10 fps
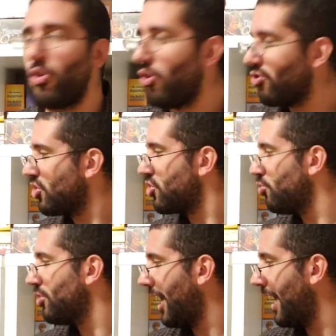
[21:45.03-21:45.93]
So those are
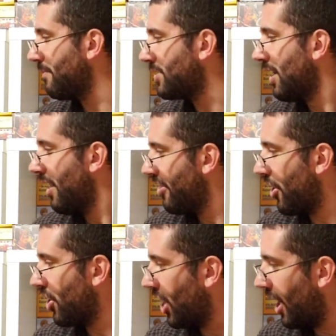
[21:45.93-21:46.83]
two games
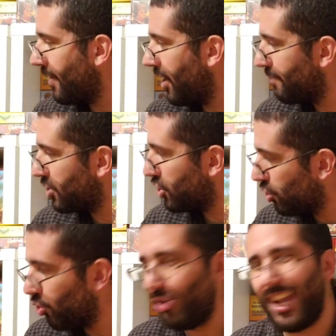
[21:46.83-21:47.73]
that are coming up
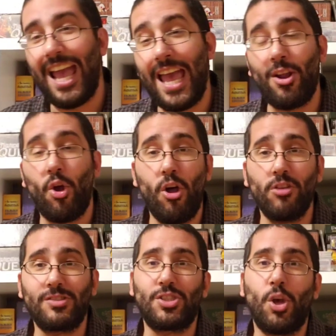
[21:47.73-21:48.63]
soon, and
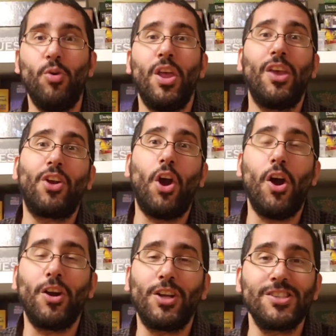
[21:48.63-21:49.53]
also
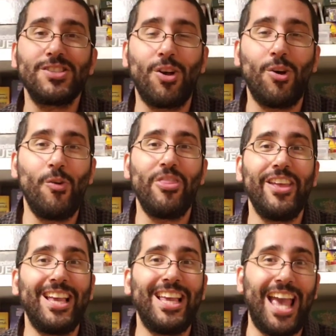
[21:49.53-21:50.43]
Carcassonne
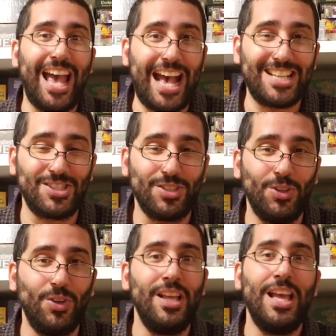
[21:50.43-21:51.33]
the
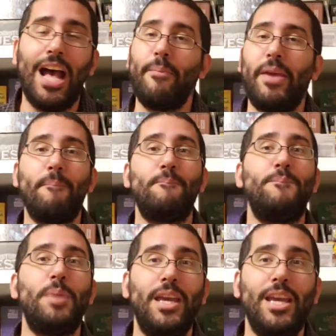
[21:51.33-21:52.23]
Castle. I'm a
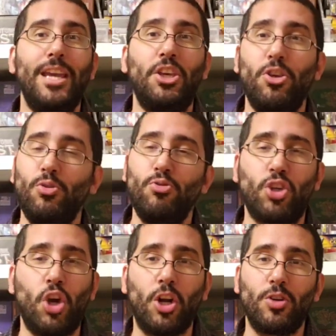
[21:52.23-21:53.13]
big,
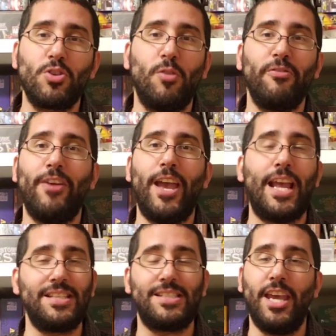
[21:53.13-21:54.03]
huge Carcassonne fan.
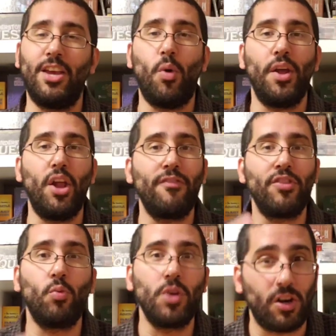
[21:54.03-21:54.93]
I say it quite
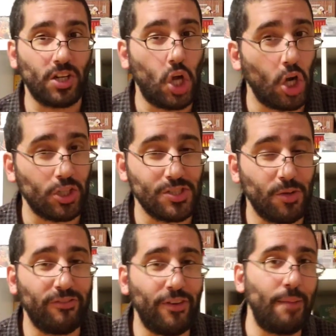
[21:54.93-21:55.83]
often. We are a
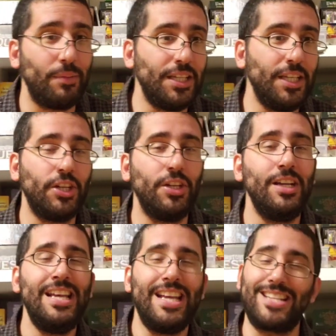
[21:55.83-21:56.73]
Carcassonne family
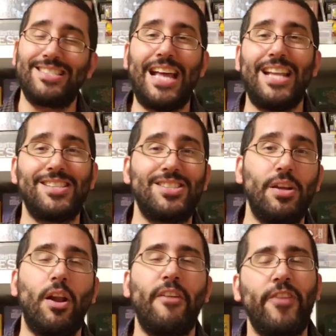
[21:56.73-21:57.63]
here. It's not
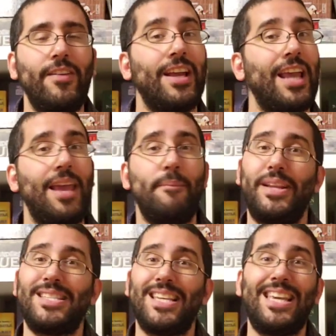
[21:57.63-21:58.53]
necessarily our favorite game,
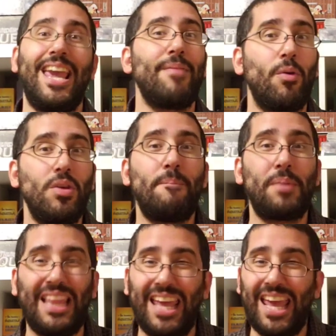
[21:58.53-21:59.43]
but it's a game that we
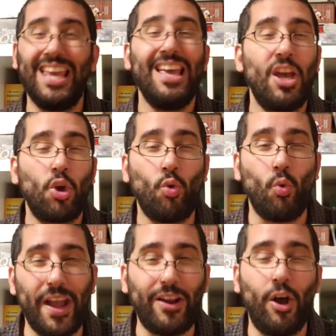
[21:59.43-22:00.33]
play
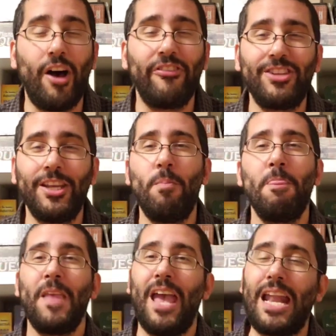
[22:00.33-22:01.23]
quite often.
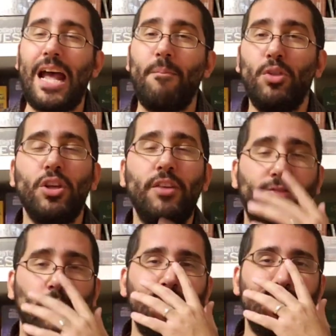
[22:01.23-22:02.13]
And I'm looking
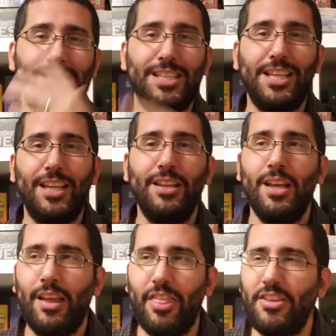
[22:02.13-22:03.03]
forward to seeing
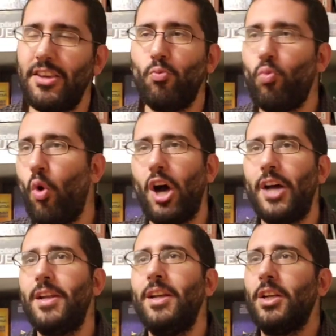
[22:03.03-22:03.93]
the
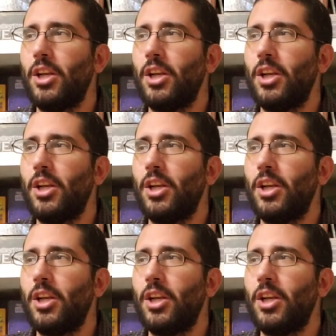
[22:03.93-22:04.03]
one